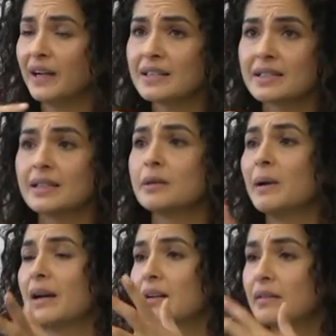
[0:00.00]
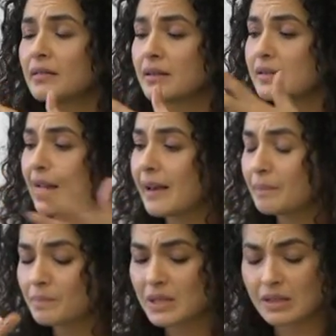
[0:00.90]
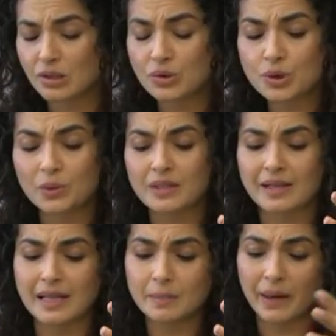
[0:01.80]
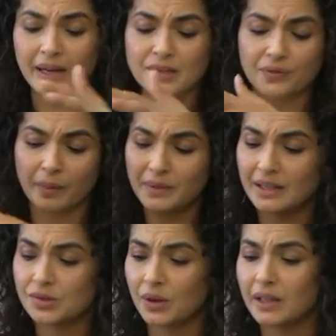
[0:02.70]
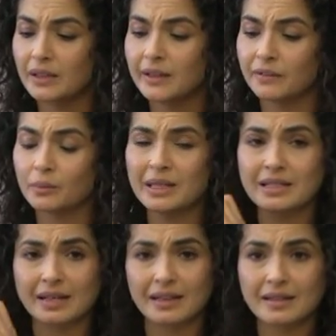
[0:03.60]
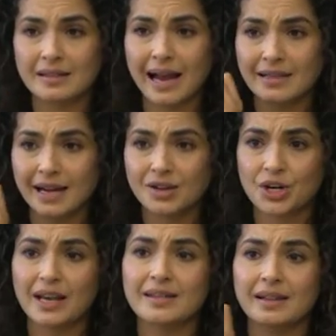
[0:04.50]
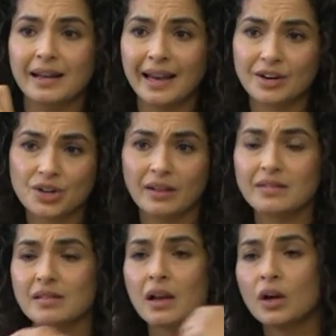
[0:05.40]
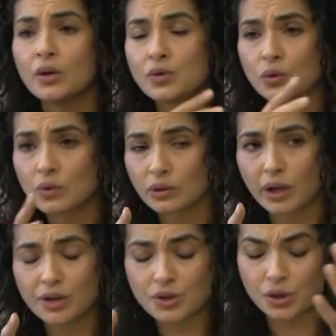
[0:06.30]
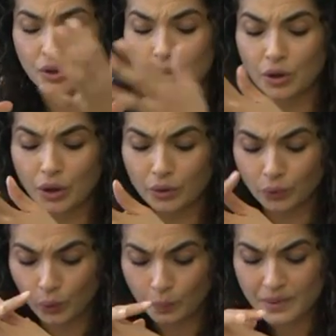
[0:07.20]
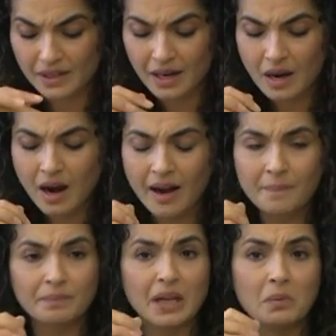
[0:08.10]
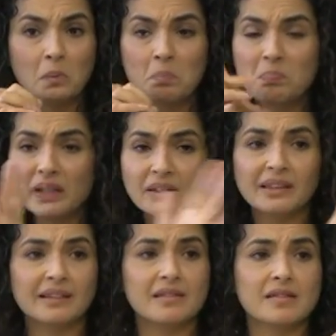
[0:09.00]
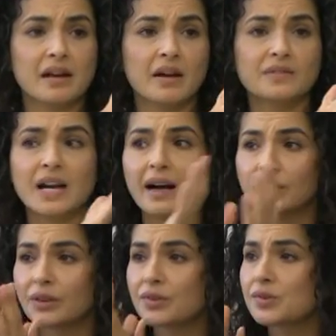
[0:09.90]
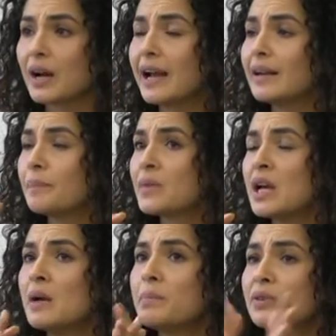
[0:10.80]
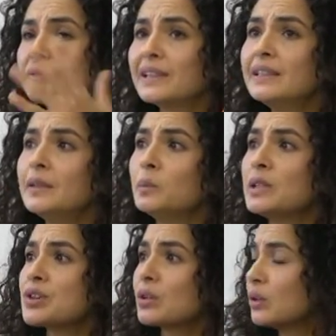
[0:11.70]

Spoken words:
funded by the usual suspects, from the Israeli government and its attachés and agents to the larger groups. Billions of dollars, right? But really, we should